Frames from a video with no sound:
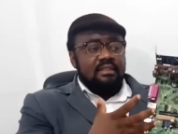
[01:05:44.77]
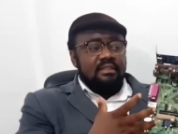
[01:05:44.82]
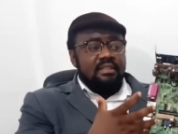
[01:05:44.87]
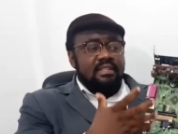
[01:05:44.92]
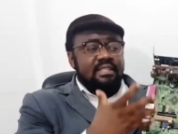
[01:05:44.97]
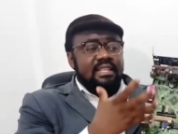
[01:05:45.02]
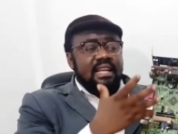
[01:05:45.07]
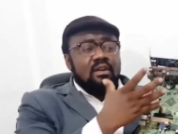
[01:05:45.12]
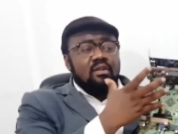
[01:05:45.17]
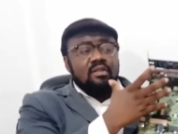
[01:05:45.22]

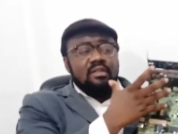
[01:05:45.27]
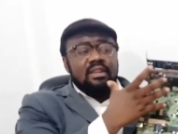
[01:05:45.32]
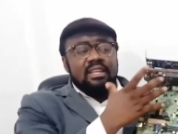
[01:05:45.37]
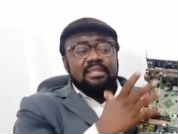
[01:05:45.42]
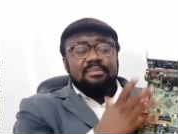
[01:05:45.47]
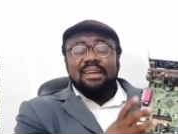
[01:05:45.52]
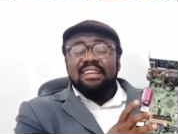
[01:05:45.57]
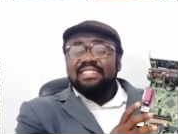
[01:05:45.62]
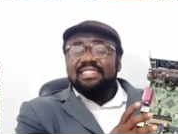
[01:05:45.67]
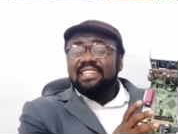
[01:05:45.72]
These are called
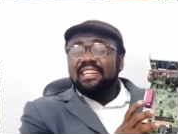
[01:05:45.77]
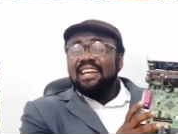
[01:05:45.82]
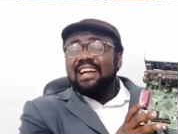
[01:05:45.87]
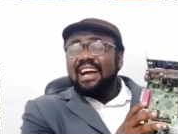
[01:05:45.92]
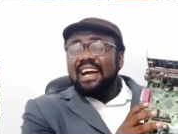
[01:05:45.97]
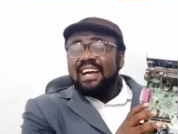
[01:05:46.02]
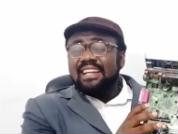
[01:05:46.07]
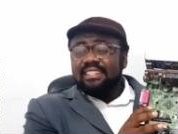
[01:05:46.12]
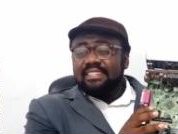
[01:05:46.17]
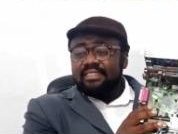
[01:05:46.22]
expansion
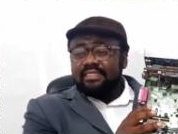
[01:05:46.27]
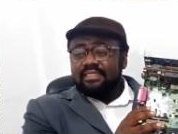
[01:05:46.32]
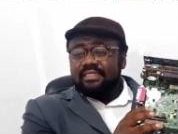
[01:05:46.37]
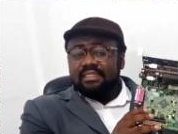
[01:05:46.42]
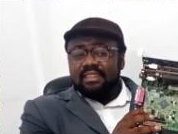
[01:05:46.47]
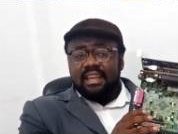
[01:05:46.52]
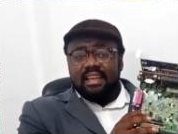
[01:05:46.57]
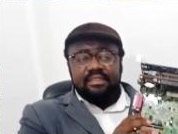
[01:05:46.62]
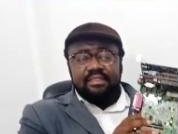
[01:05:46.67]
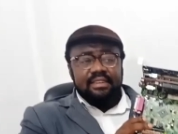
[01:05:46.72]
cards.
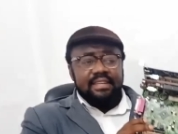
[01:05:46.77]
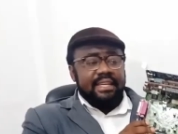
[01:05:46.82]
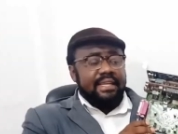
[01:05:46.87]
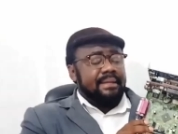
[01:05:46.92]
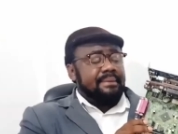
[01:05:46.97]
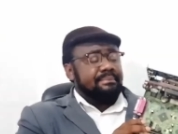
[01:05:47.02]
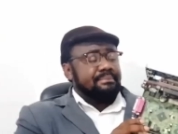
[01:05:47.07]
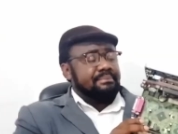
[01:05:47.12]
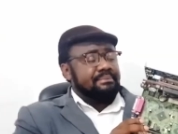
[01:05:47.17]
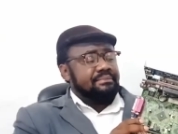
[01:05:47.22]
Are you
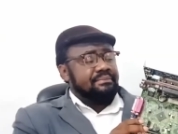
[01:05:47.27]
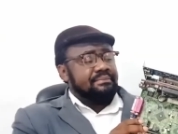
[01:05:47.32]
here?